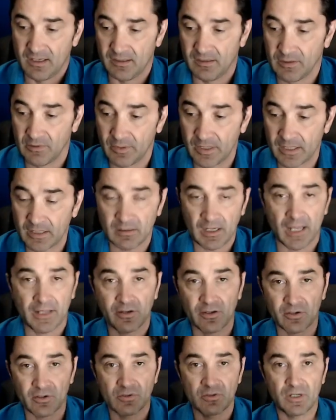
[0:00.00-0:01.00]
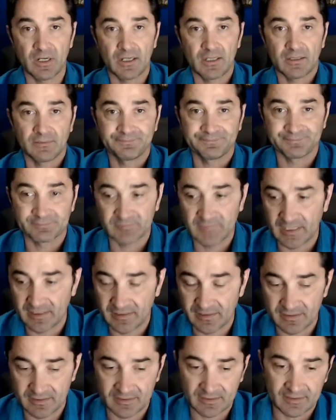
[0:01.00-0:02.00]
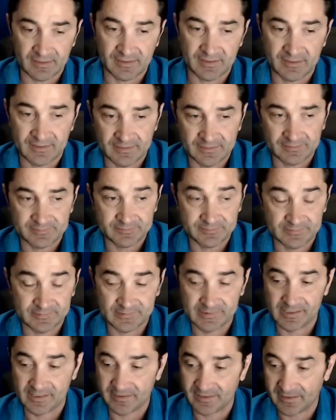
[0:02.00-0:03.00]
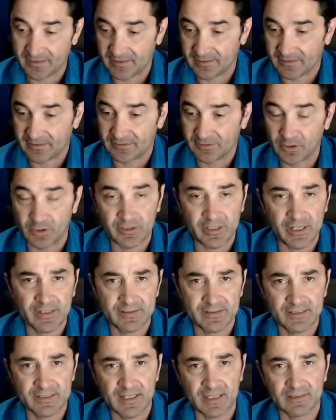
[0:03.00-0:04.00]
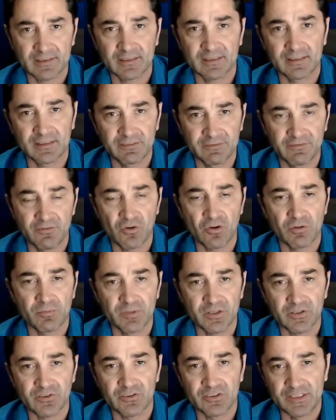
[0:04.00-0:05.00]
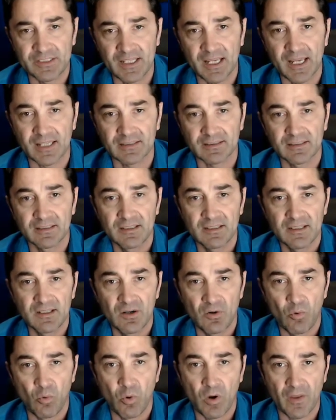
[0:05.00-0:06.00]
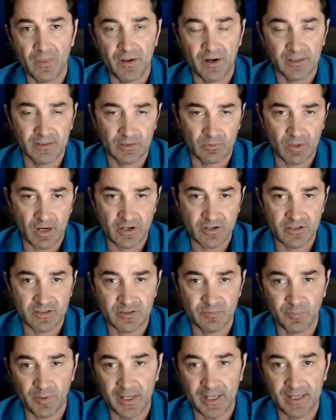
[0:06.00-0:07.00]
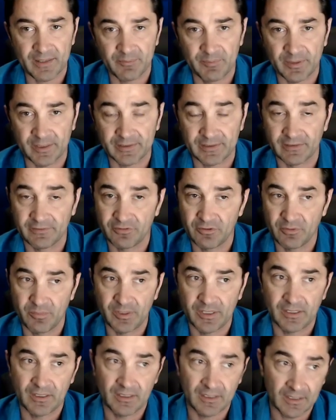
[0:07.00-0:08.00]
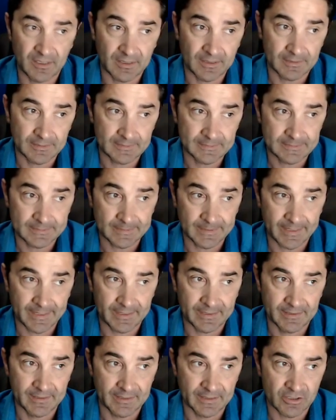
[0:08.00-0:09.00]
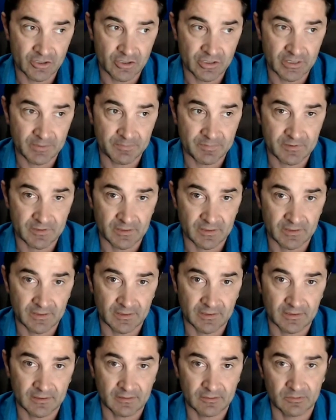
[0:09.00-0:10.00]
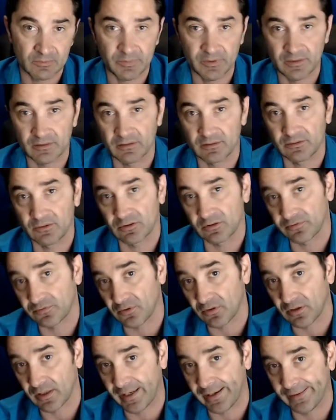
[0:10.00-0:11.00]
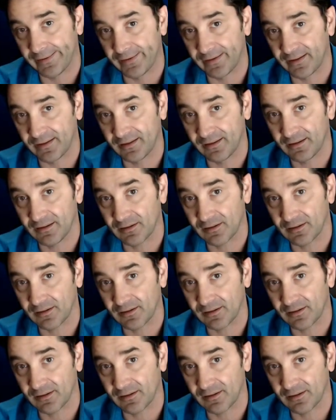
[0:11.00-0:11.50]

Well, I don't know, the Ukrainians did not inform us yet what are the Russians' plan, but if you bring landing ships, could be used for landing.